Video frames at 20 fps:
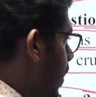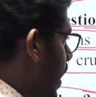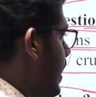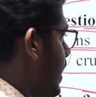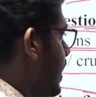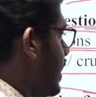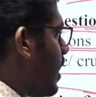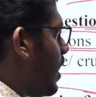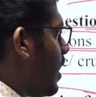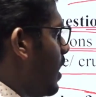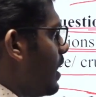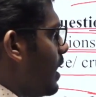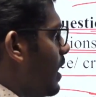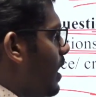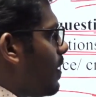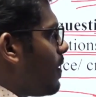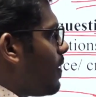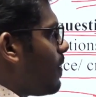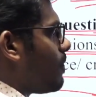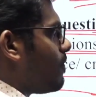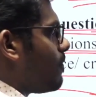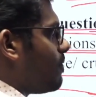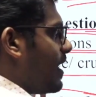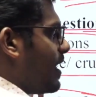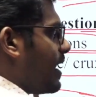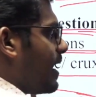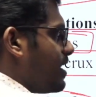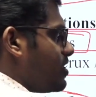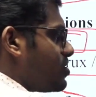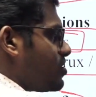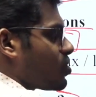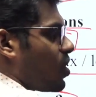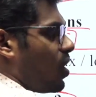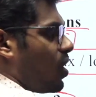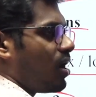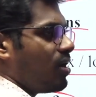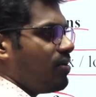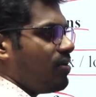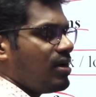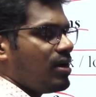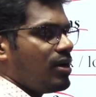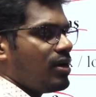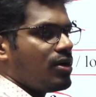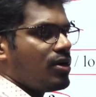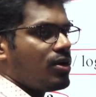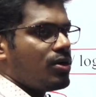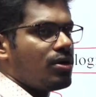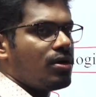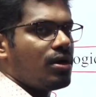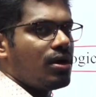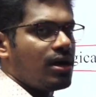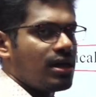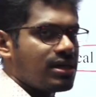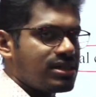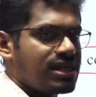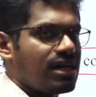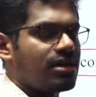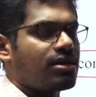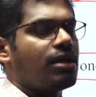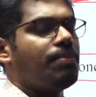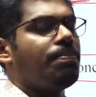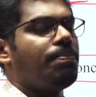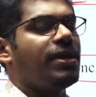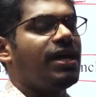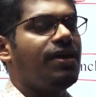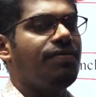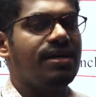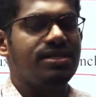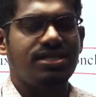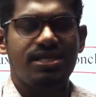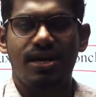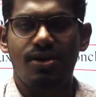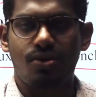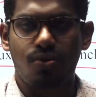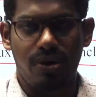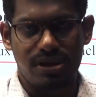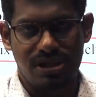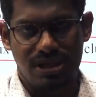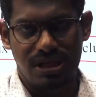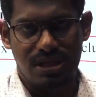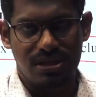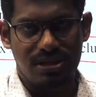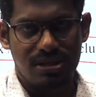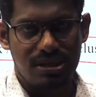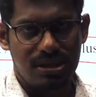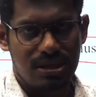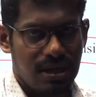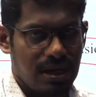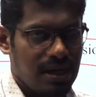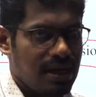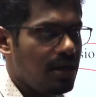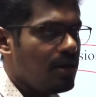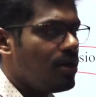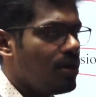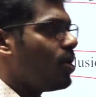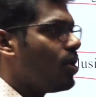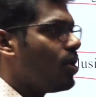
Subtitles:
idea when I solve certain previous year questions. Clear?